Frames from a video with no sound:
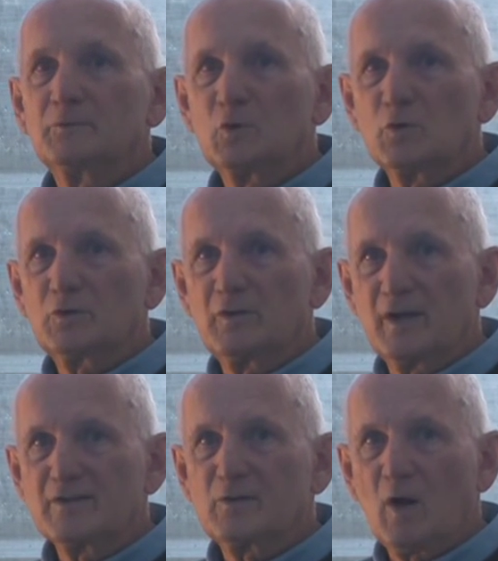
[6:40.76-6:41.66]
talk to
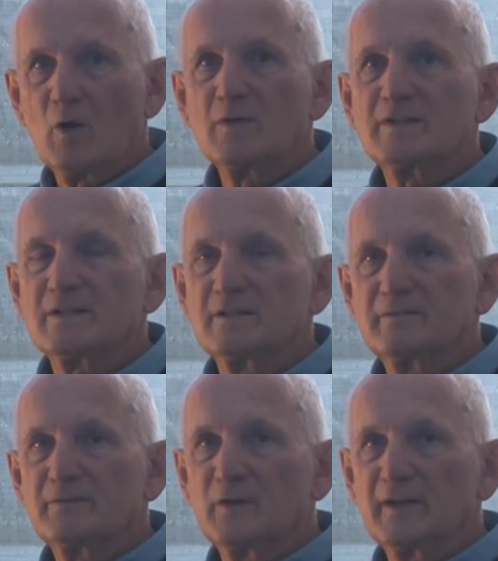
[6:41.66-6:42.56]
those growers
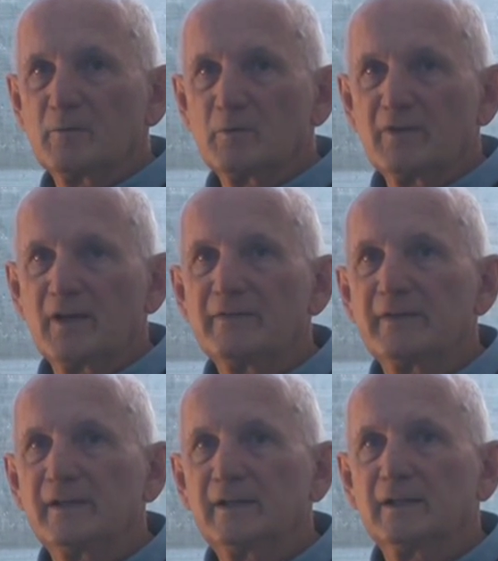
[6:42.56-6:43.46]
and find out what they
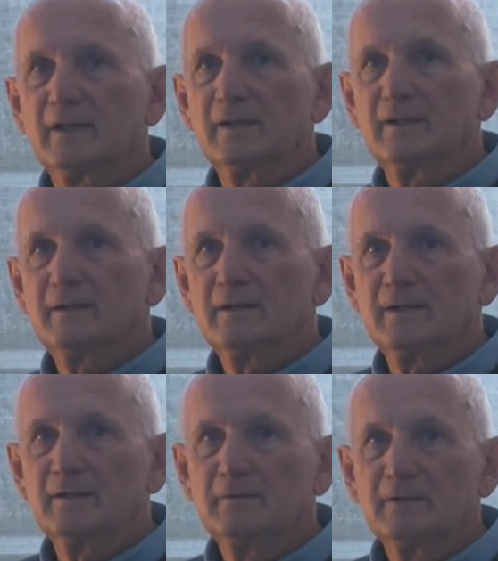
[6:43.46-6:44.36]
think,
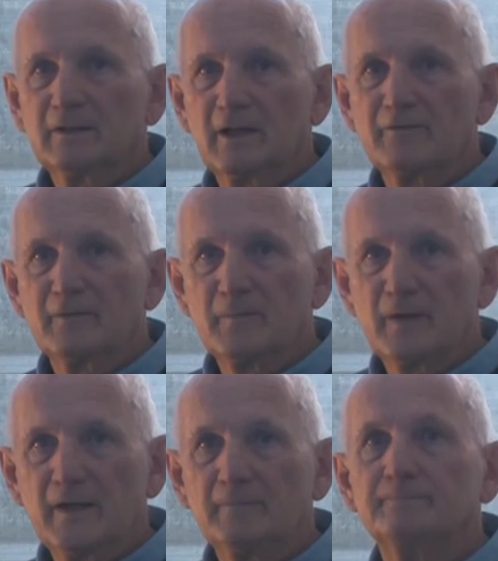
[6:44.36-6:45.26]
and go from
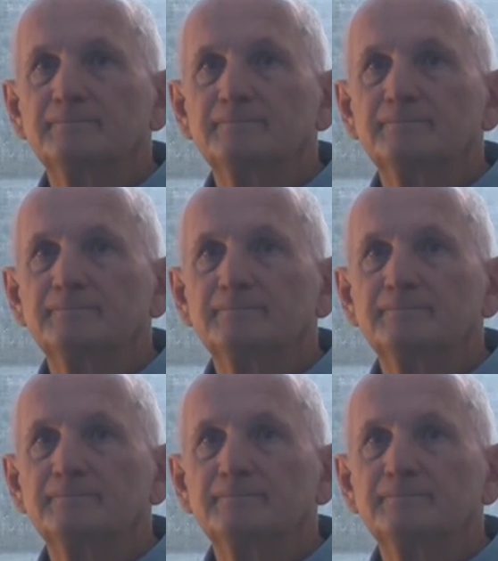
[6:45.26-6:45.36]
there.